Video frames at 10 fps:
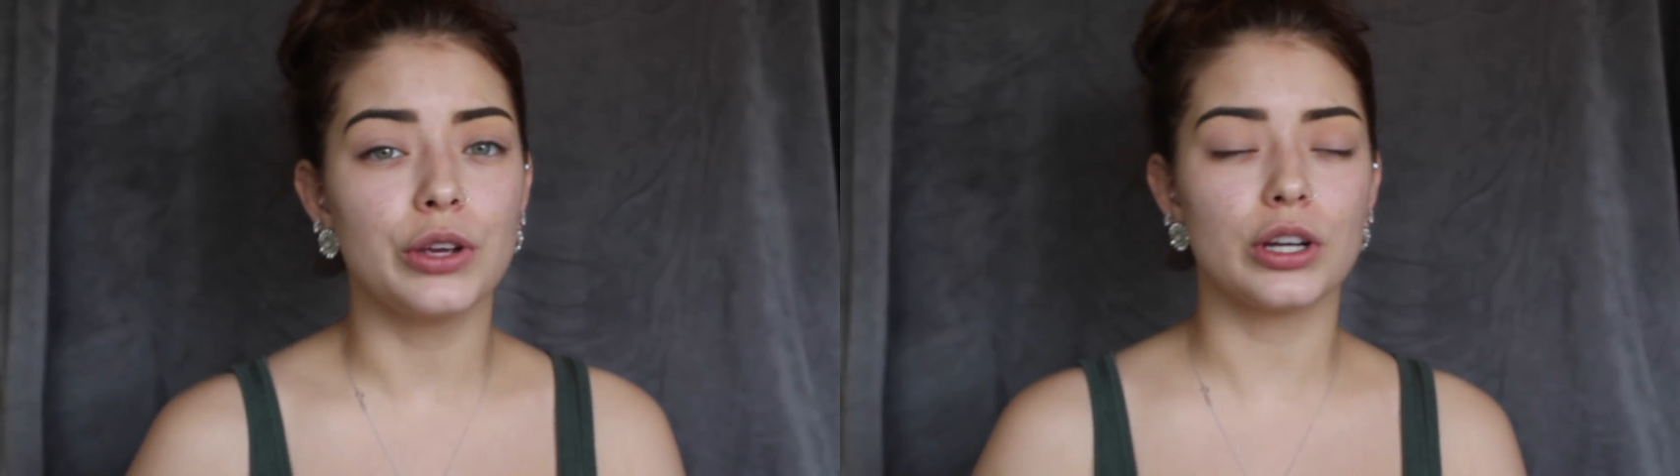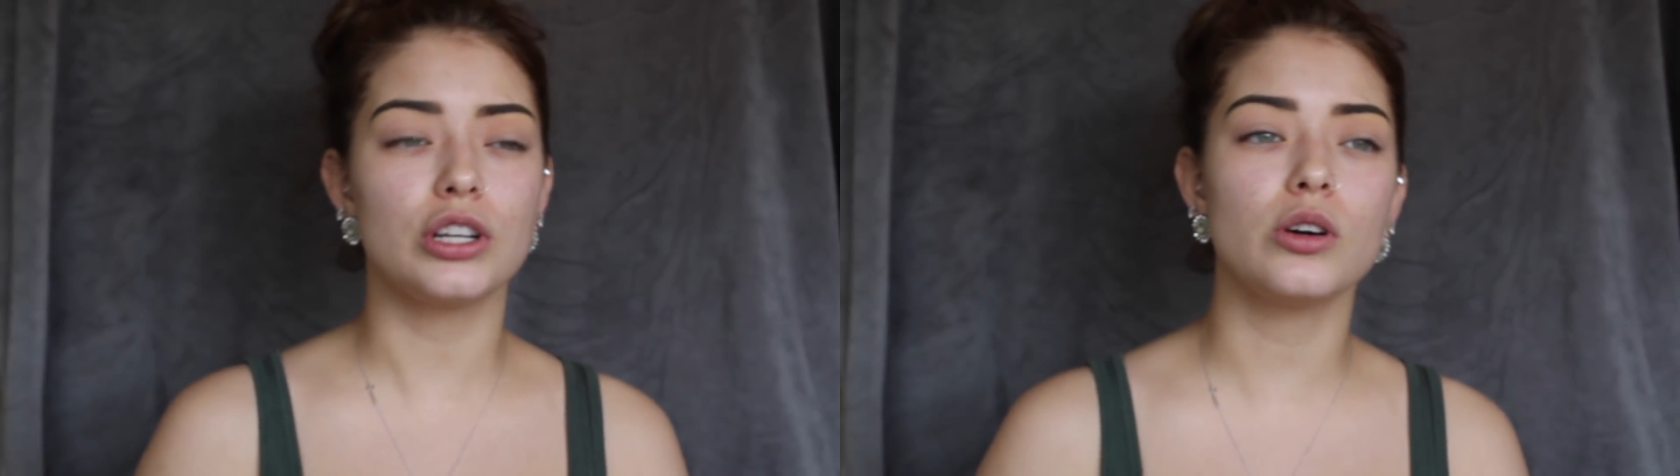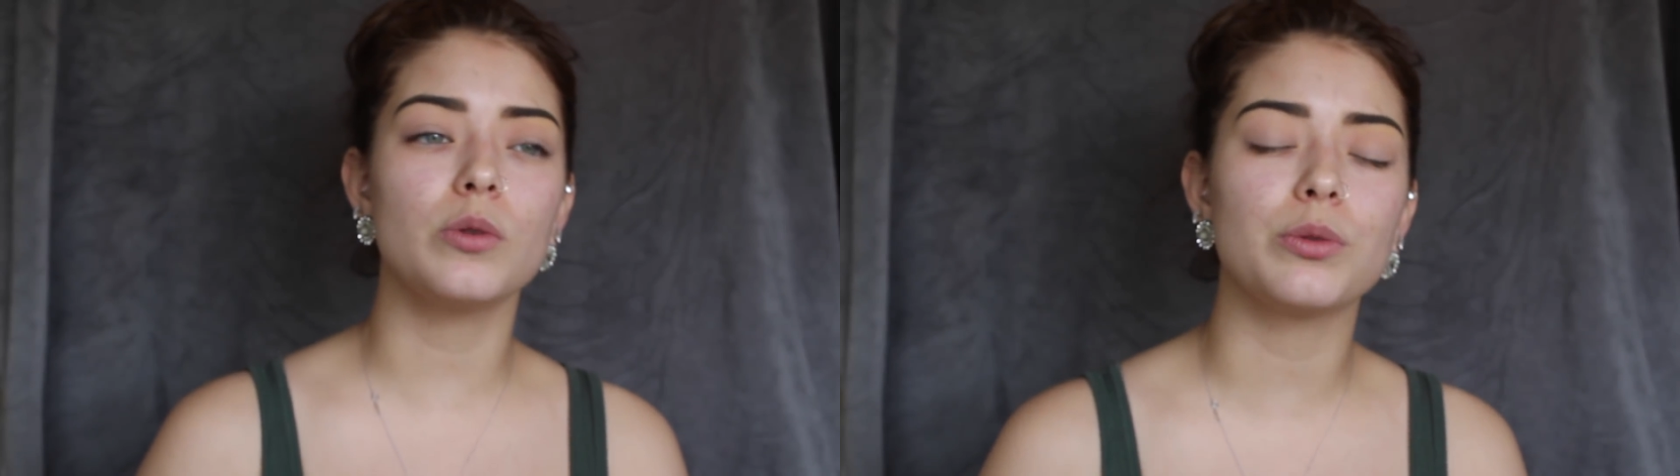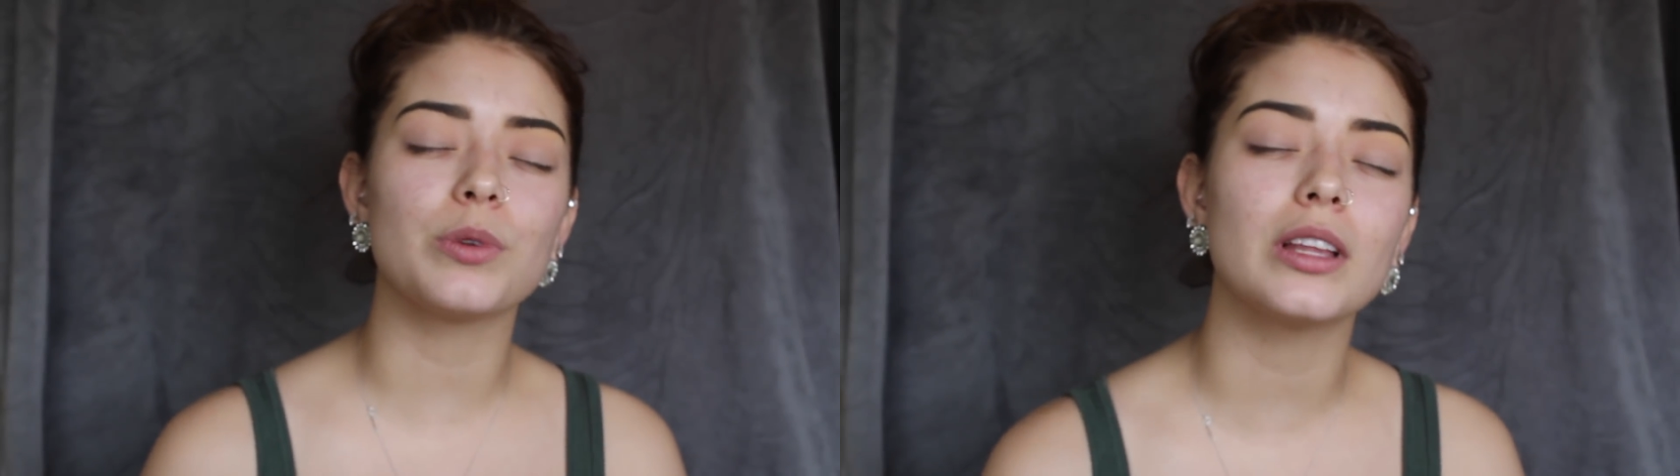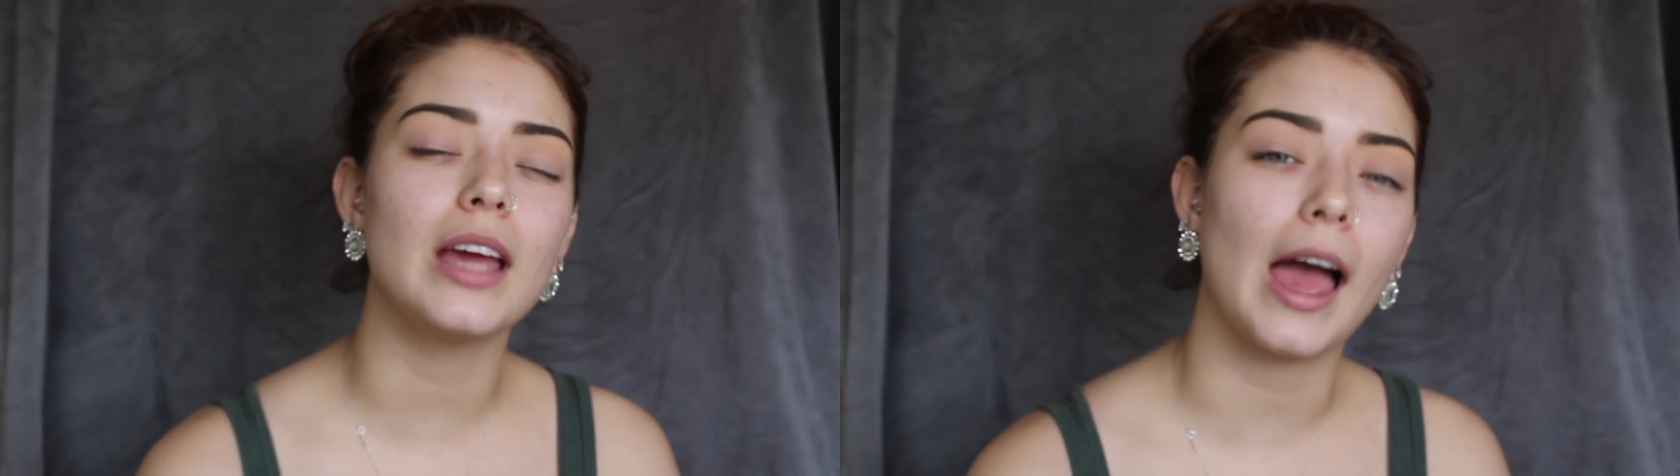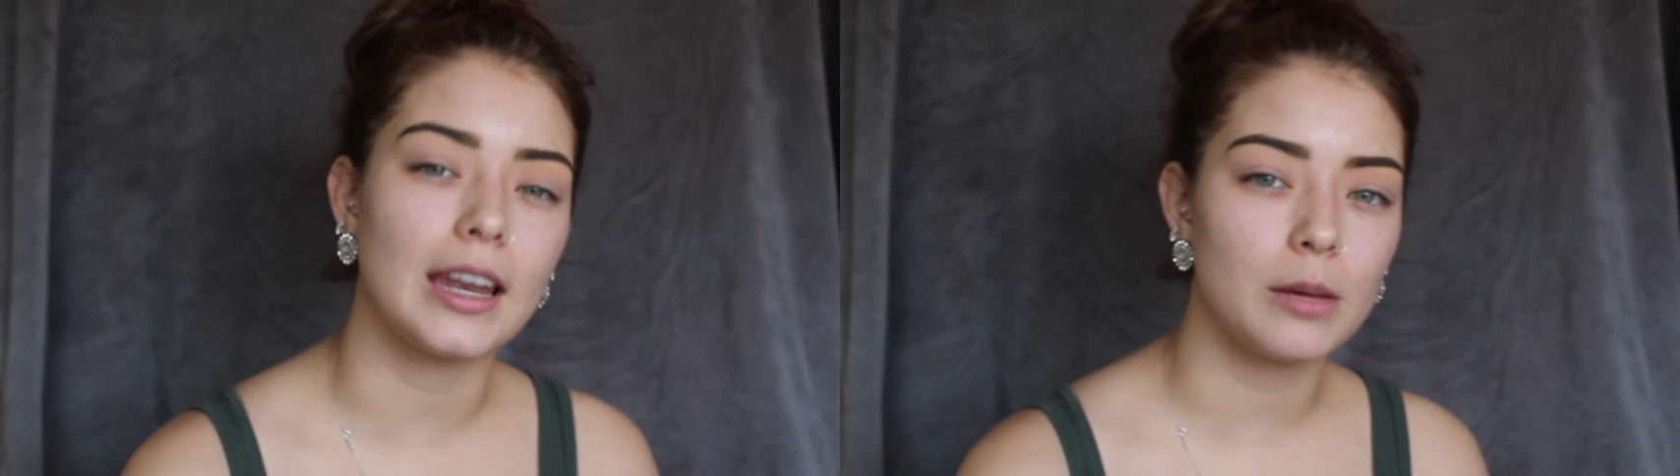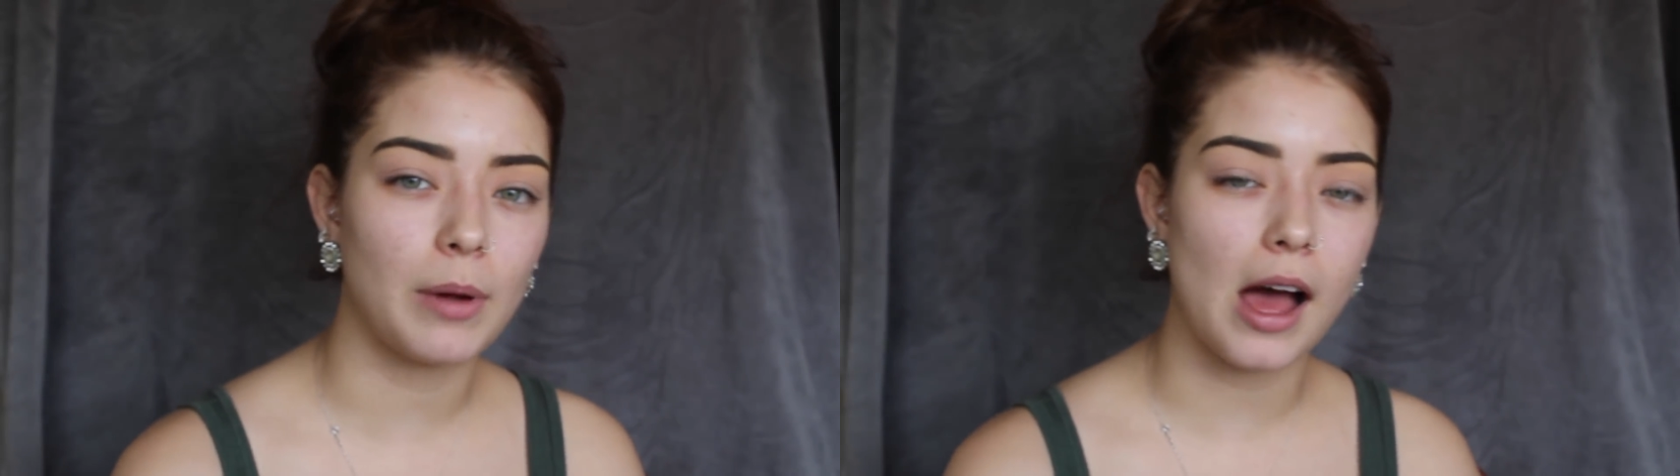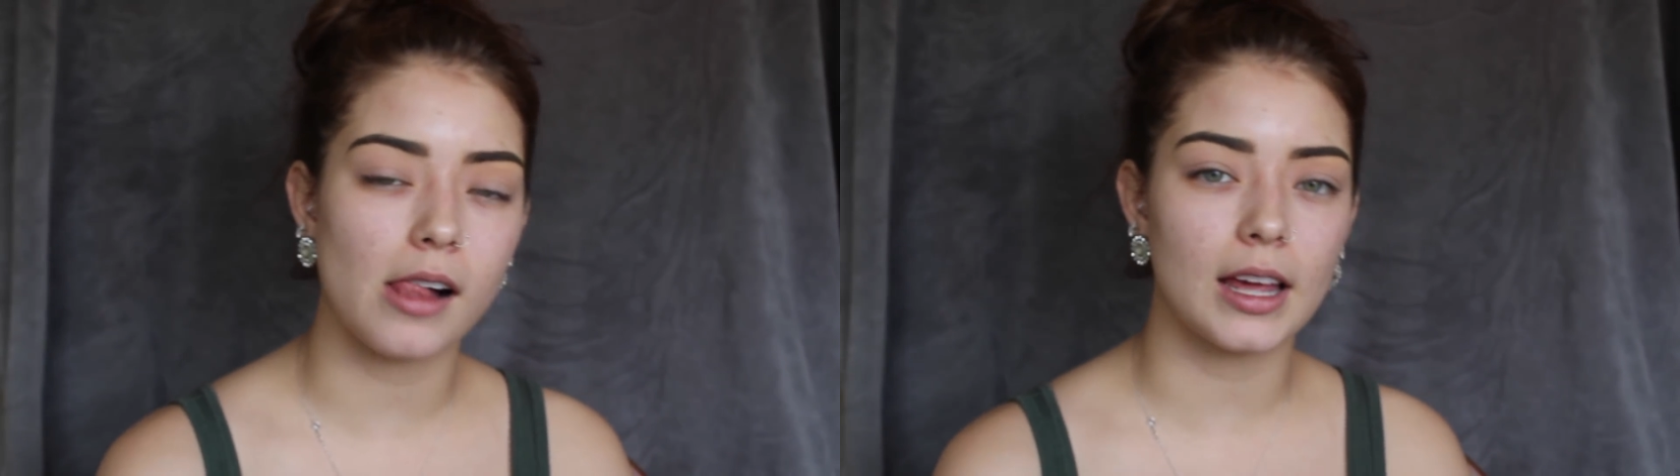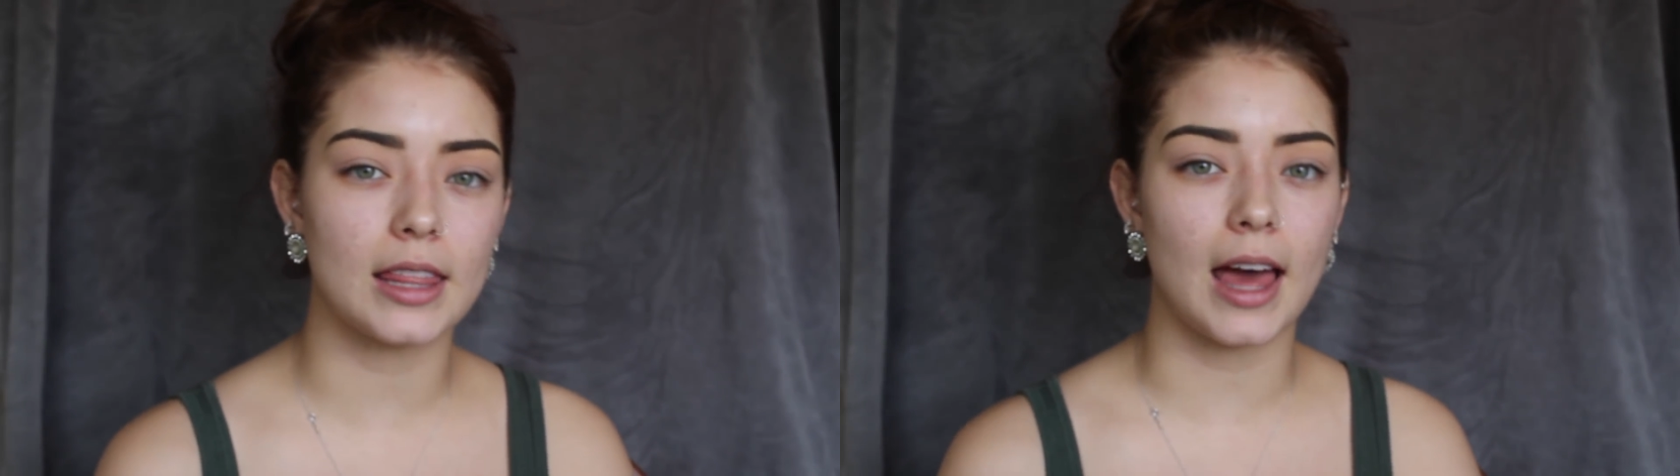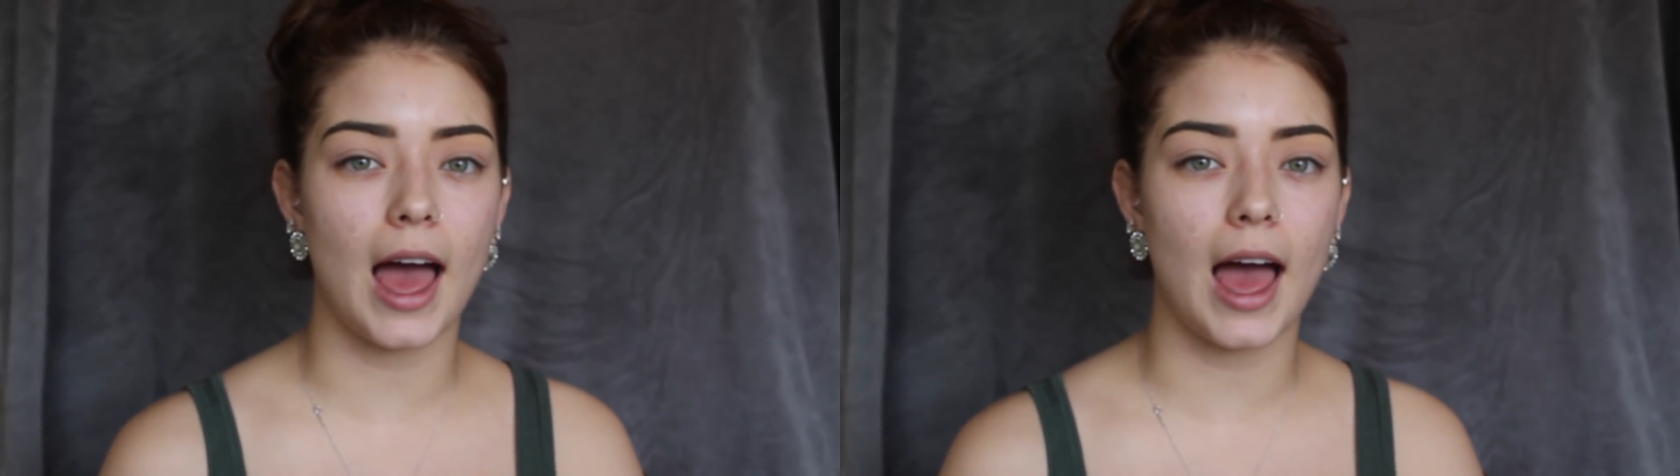can do it with really any palette